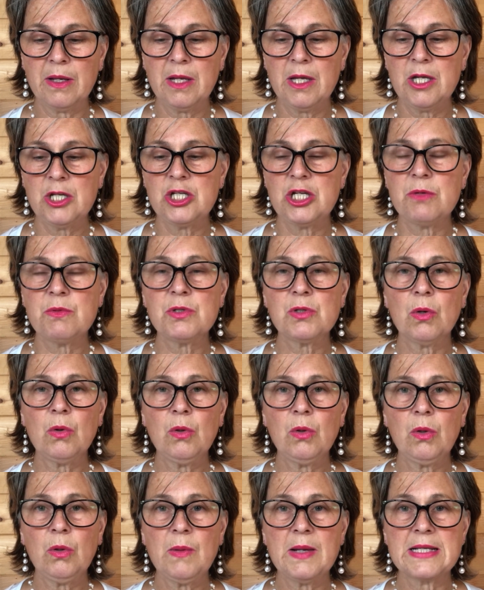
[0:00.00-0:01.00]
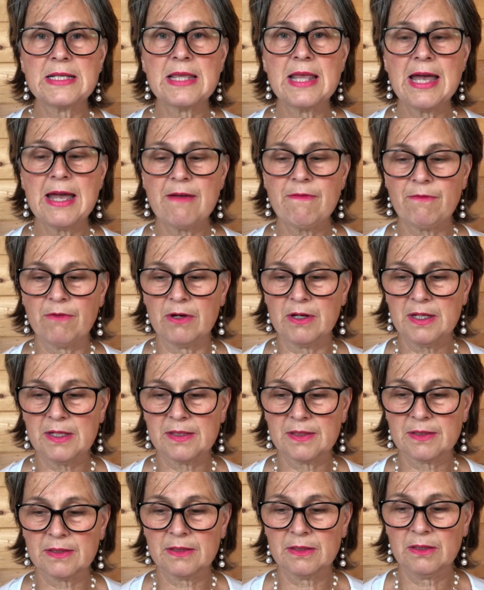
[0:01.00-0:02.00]
She was always there for
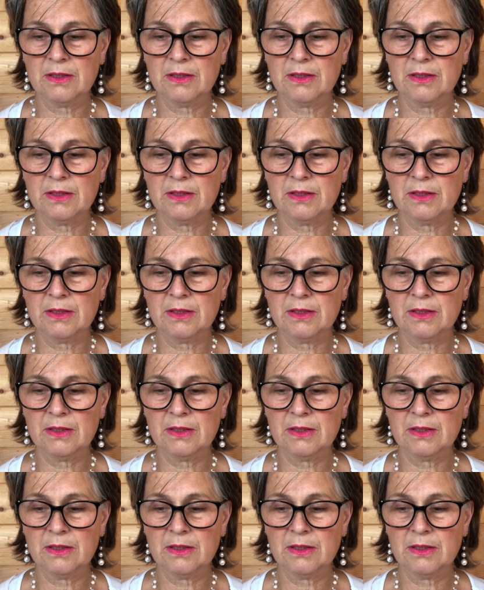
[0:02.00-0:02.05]
us.